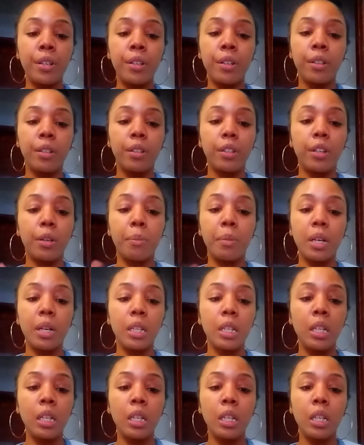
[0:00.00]
Maybe you
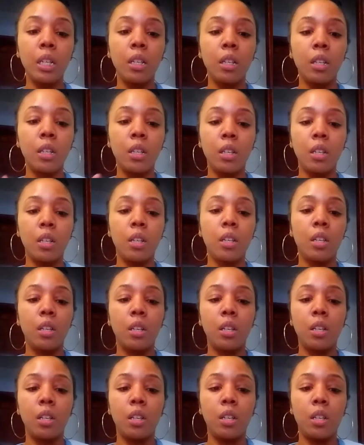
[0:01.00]
had a business deal that
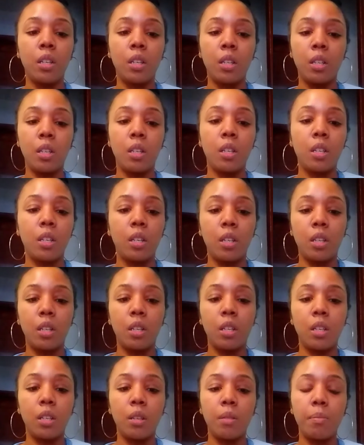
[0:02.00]
didn't go through or
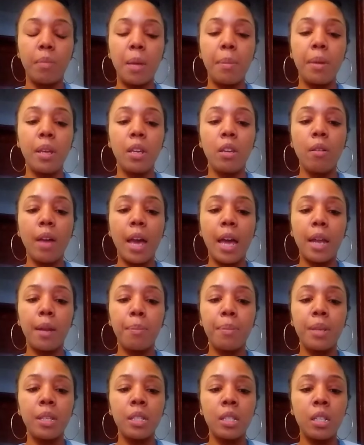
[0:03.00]
something. There were some secrets
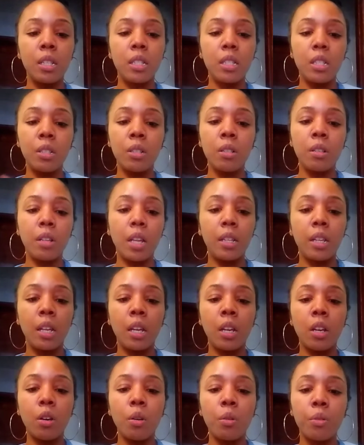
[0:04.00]
about a
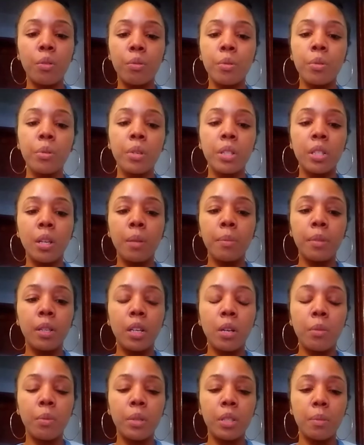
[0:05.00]
business.
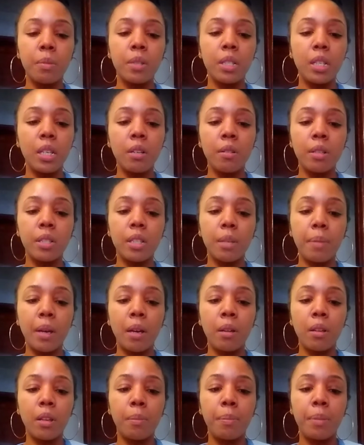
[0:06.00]
Yeah,
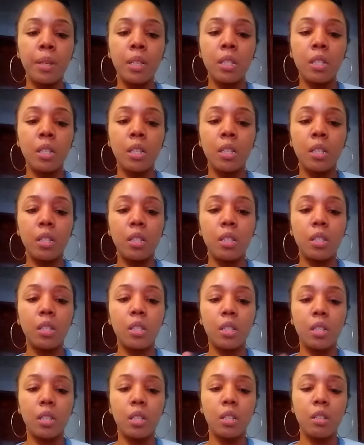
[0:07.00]
somebody was being a
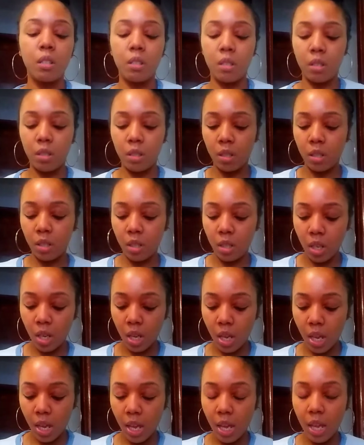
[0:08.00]
fool with the
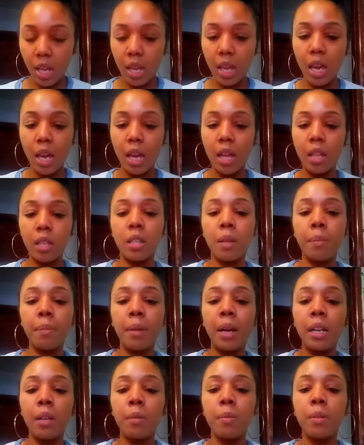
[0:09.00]
um fool in
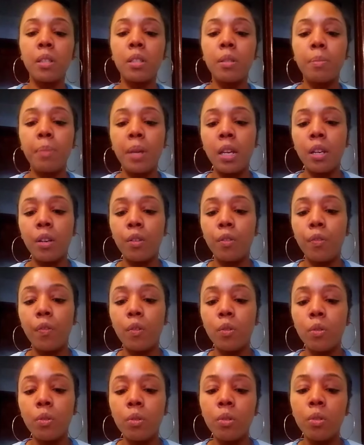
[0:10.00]
a reverse. Something
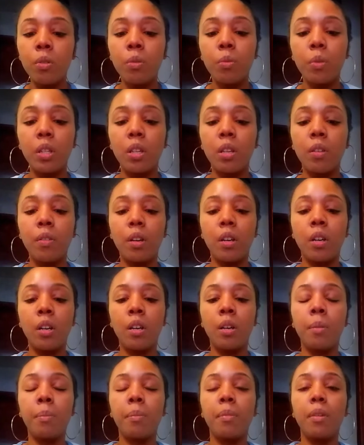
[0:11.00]
somebody could have took a
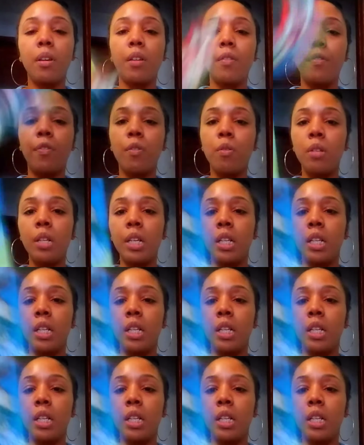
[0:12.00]
risk and it